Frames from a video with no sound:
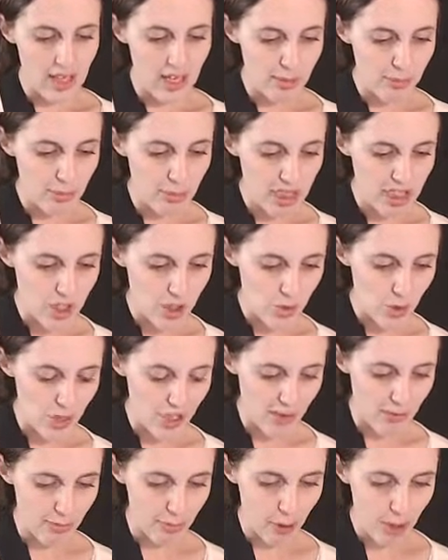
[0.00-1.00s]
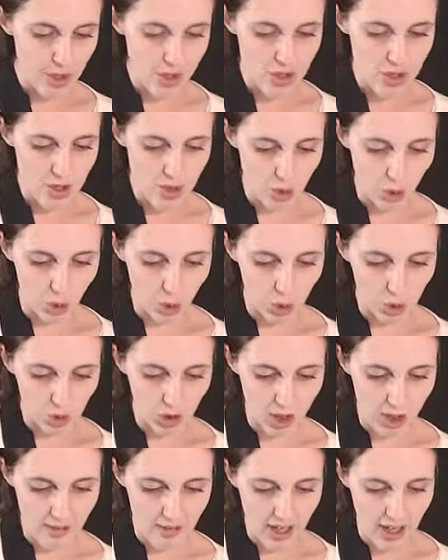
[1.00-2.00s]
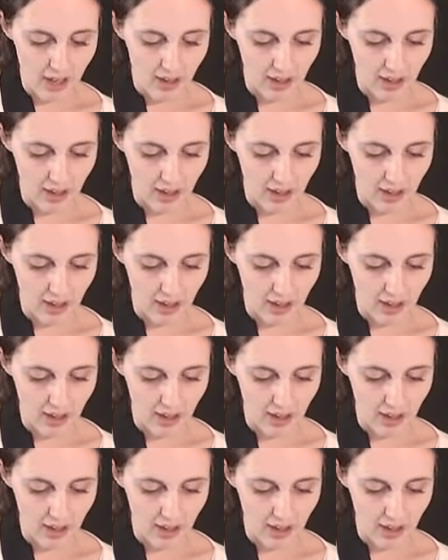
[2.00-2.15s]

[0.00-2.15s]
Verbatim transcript: that means we have posted all of